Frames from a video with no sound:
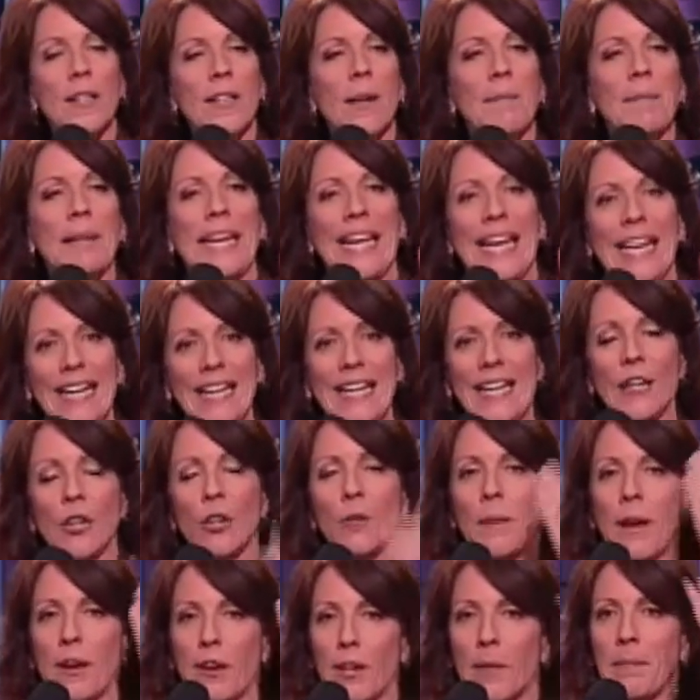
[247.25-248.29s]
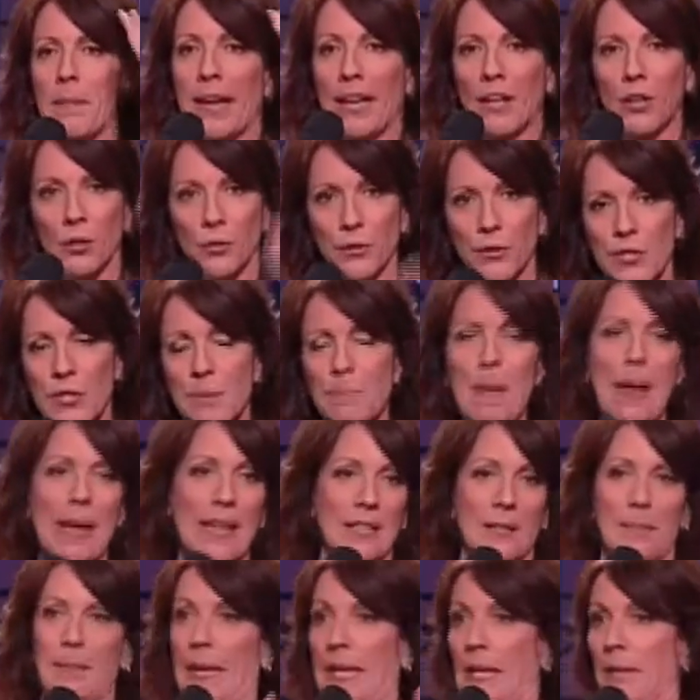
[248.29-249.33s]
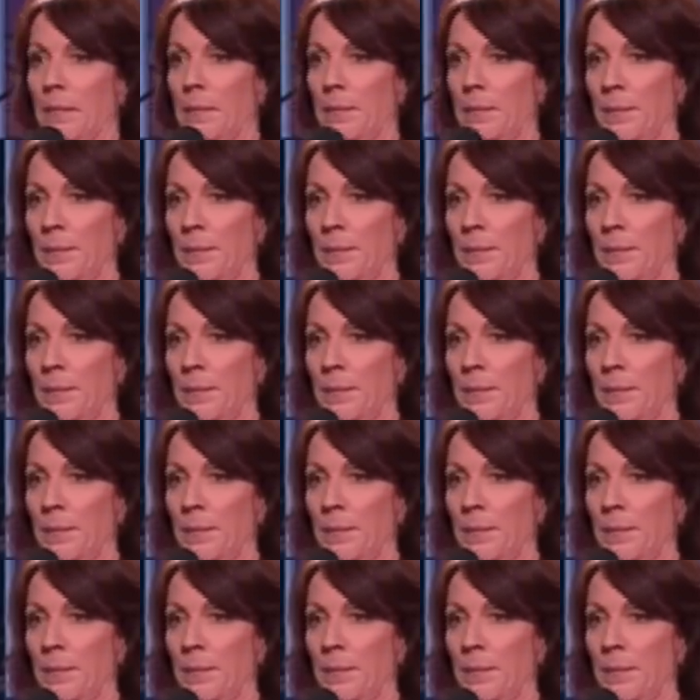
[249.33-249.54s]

because I'm the idiot who married a man who respects me.